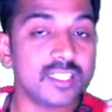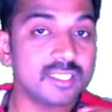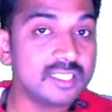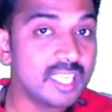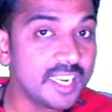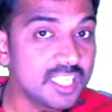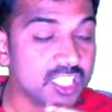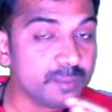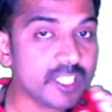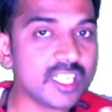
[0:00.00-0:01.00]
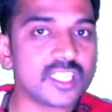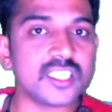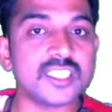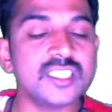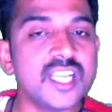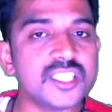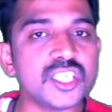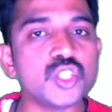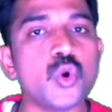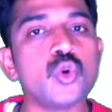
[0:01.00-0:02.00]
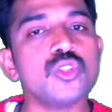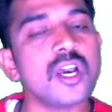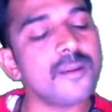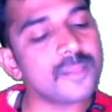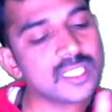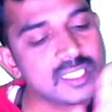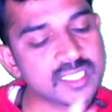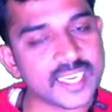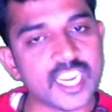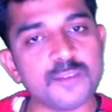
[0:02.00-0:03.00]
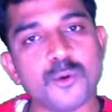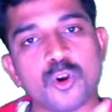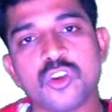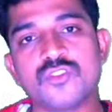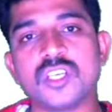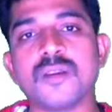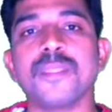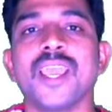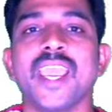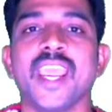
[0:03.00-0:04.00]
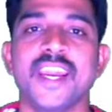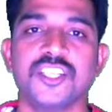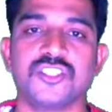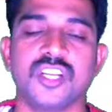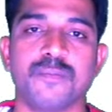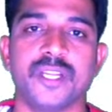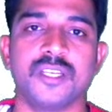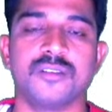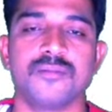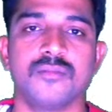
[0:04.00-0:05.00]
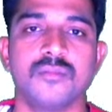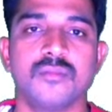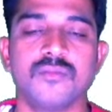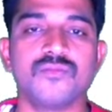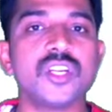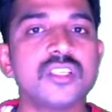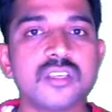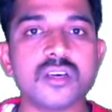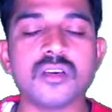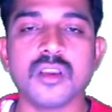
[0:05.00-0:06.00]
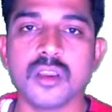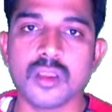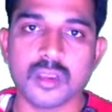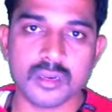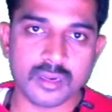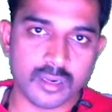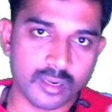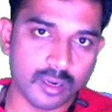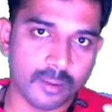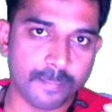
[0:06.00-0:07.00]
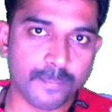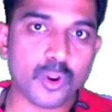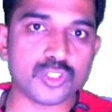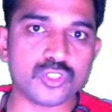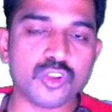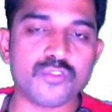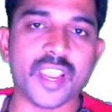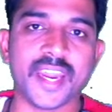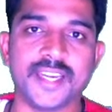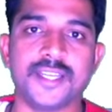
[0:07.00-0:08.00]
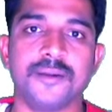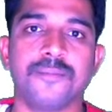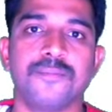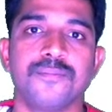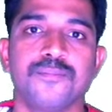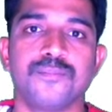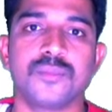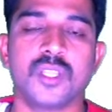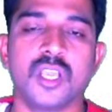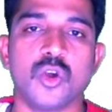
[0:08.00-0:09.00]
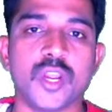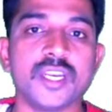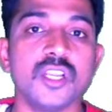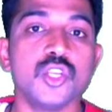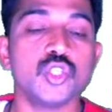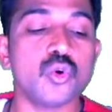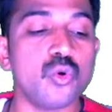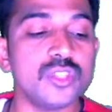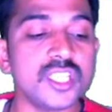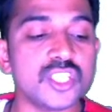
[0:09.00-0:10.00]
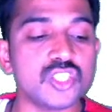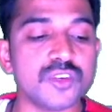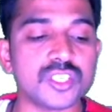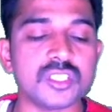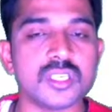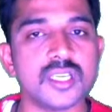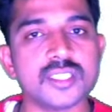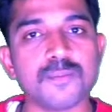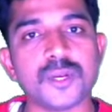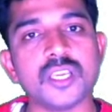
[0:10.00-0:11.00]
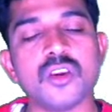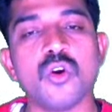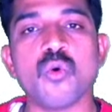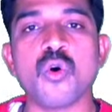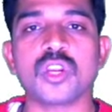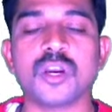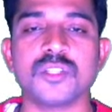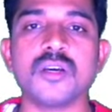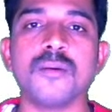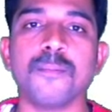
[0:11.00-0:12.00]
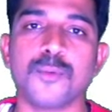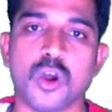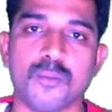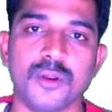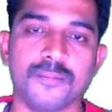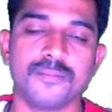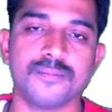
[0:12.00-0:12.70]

the interpreter doesn't go to the second part of the AND statement. That is the process of AND, right? So in these situations, it simply overcome the problem.